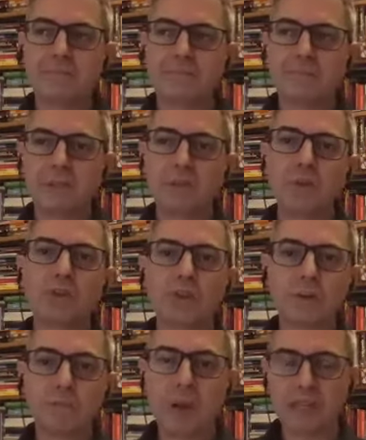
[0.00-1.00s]

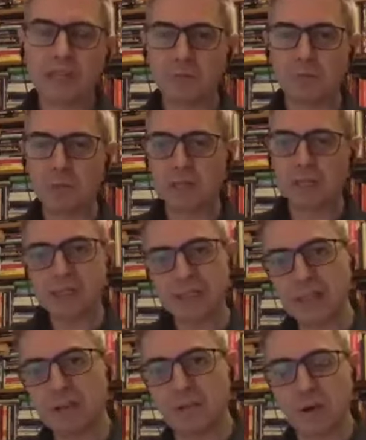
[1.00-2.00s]
usually meant to be in a
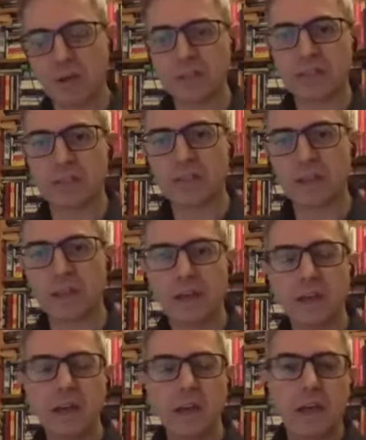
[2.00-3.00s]
sequence,
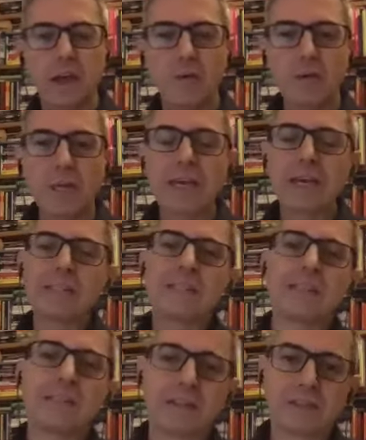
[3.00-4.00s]
we can
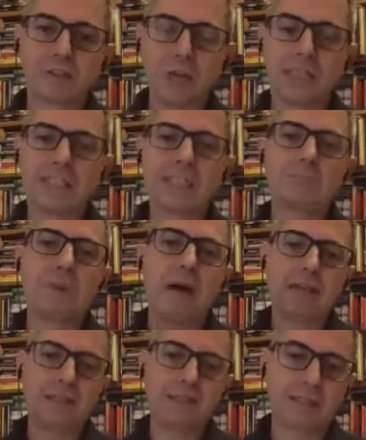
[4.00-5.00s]
start to
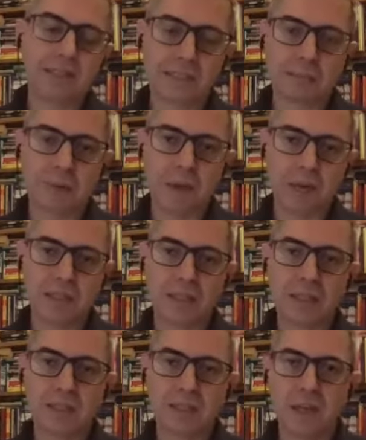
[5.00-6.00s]
expand this
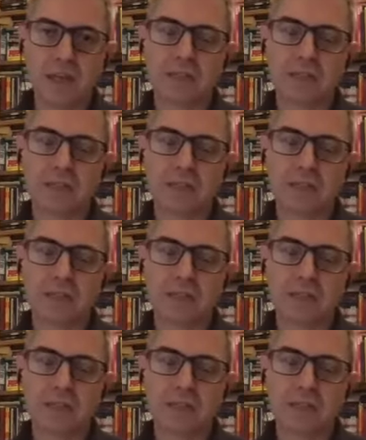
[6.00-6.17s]
space as